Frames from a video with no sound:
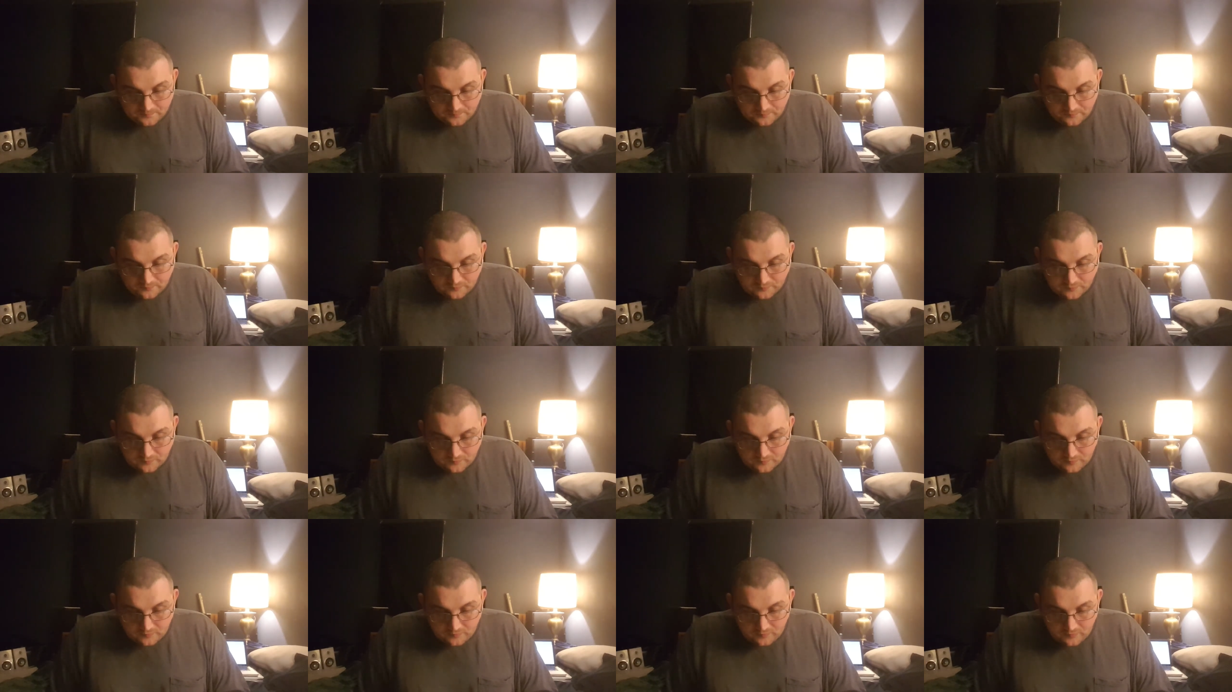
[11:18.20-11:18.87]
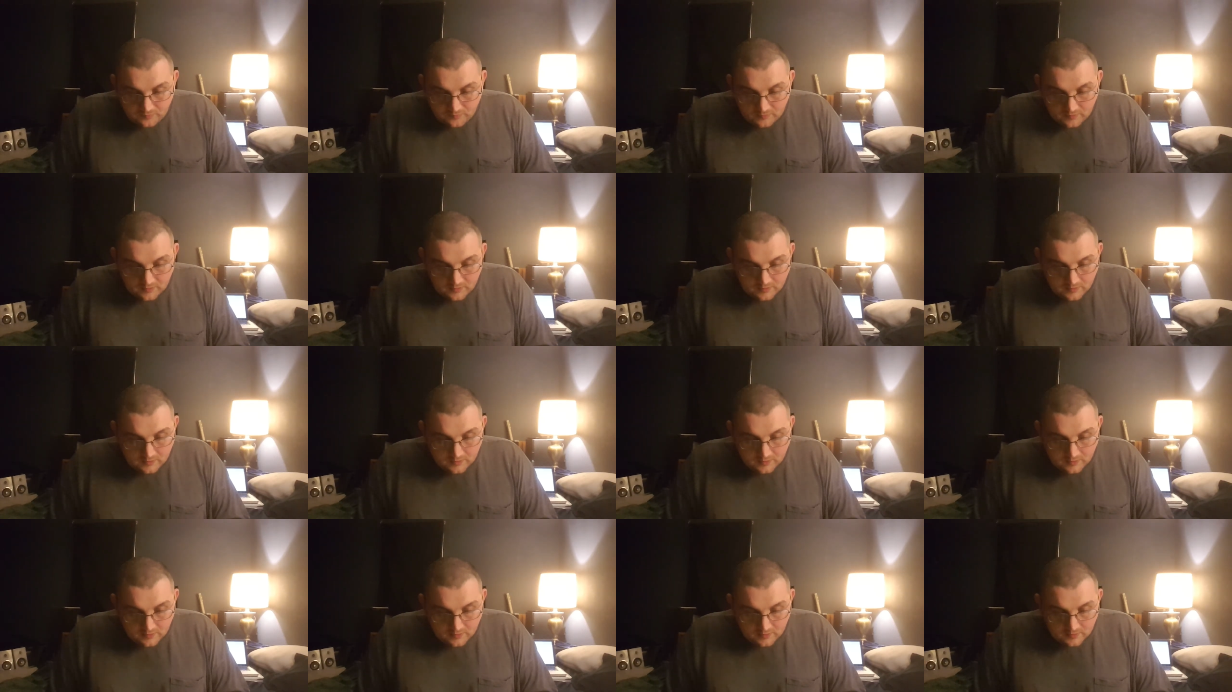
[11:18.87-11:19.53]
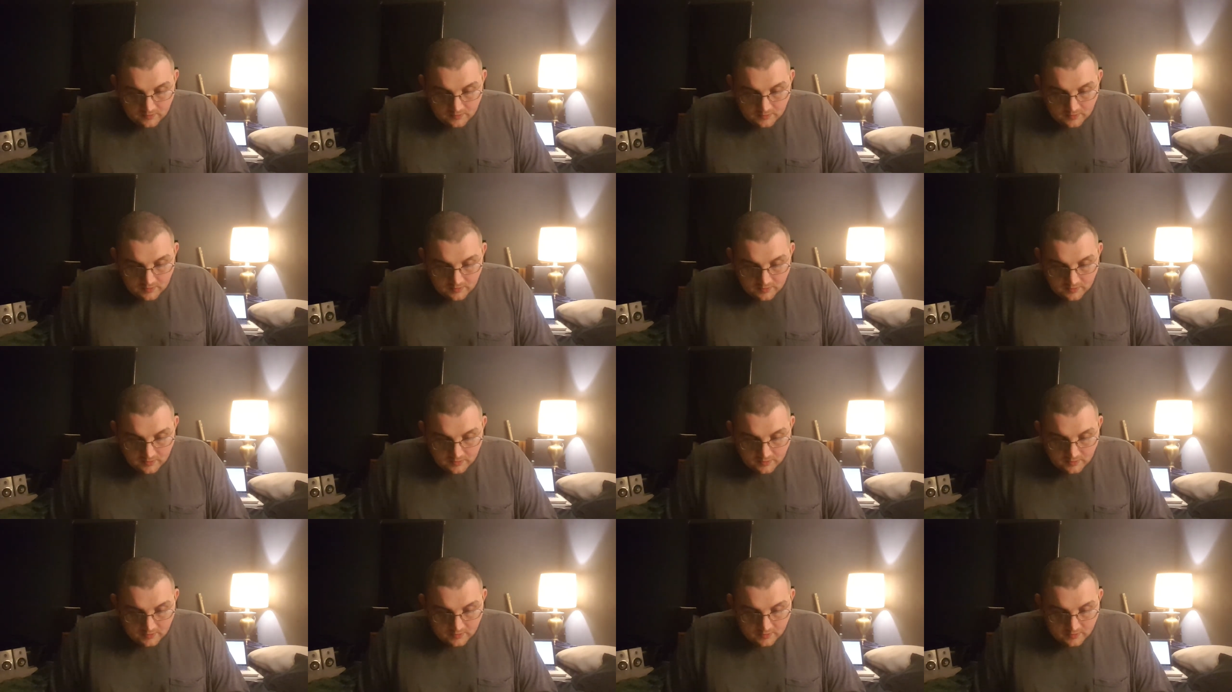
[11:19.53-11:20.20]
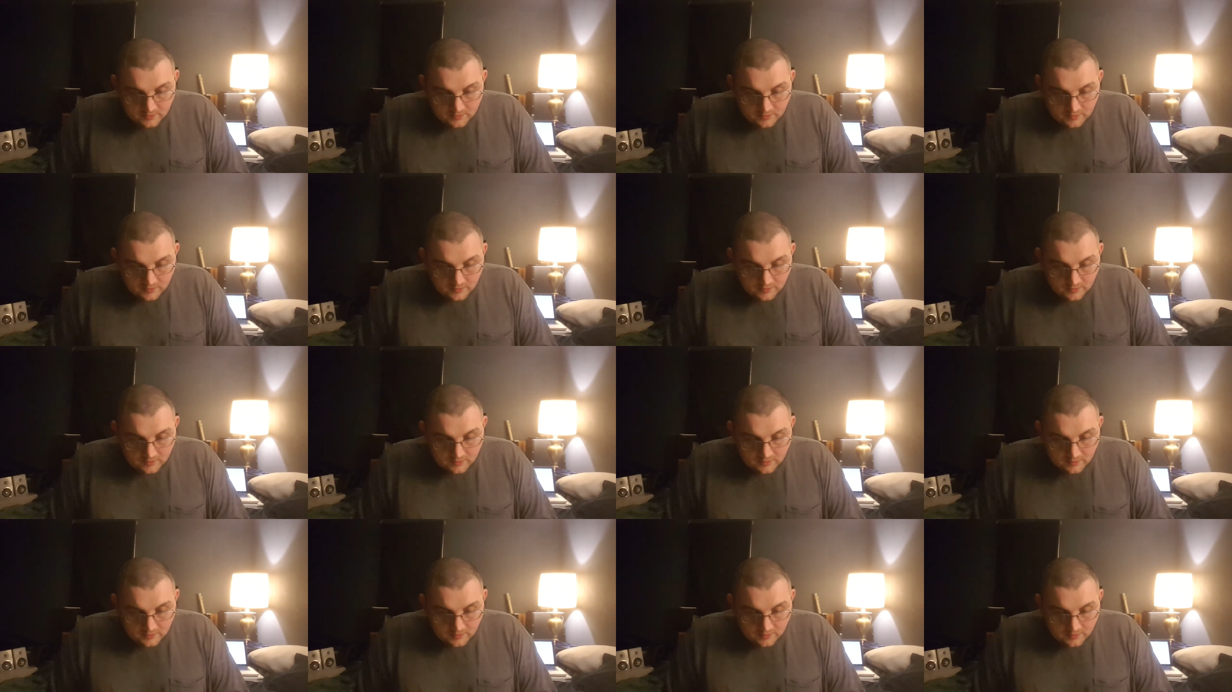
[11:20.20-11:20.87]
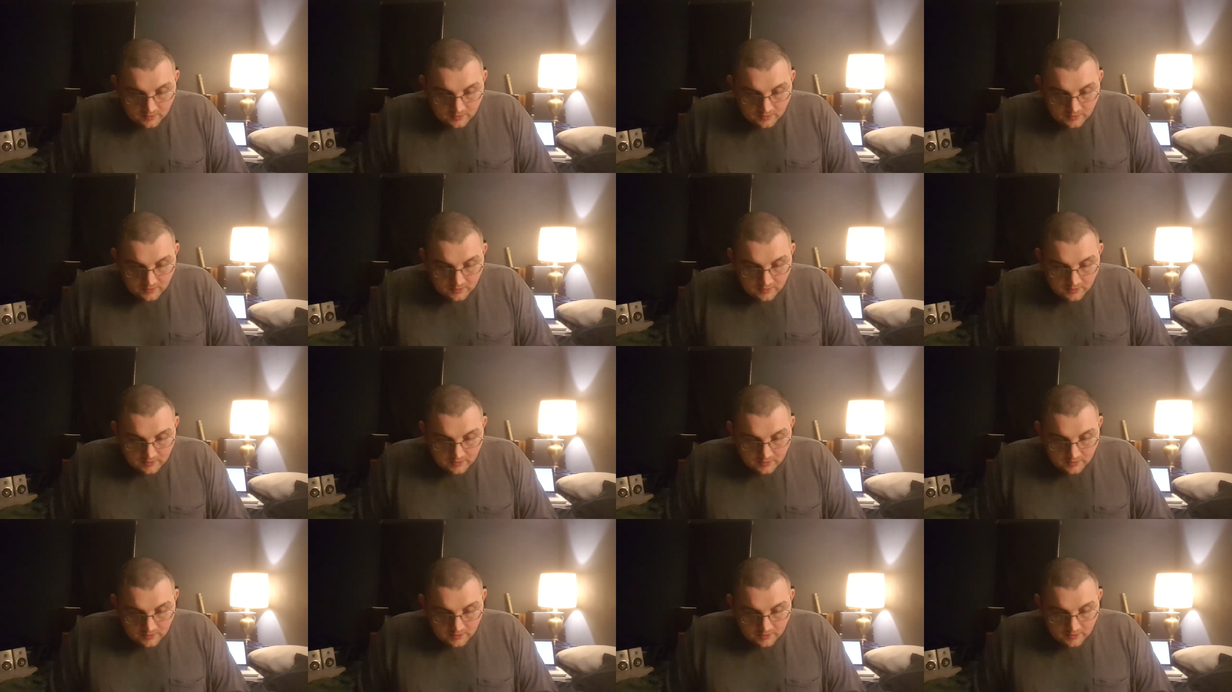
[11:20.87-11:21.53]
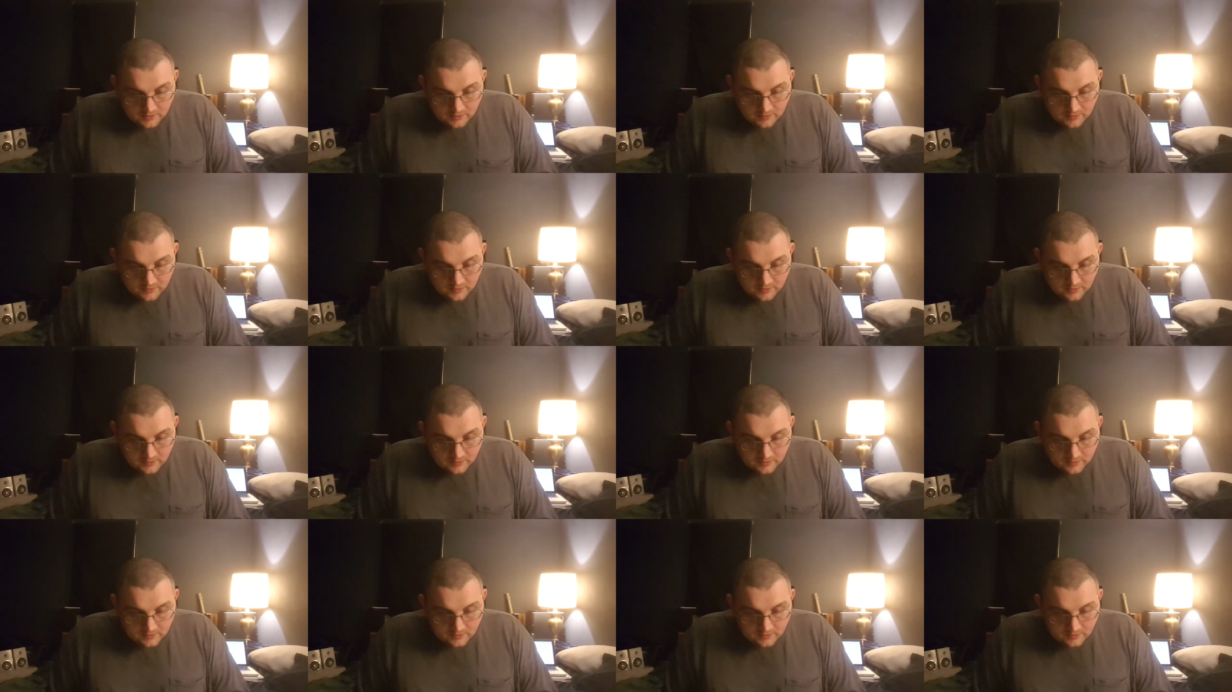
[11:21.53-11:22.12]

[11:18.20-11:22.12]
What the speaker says: Nothing is said.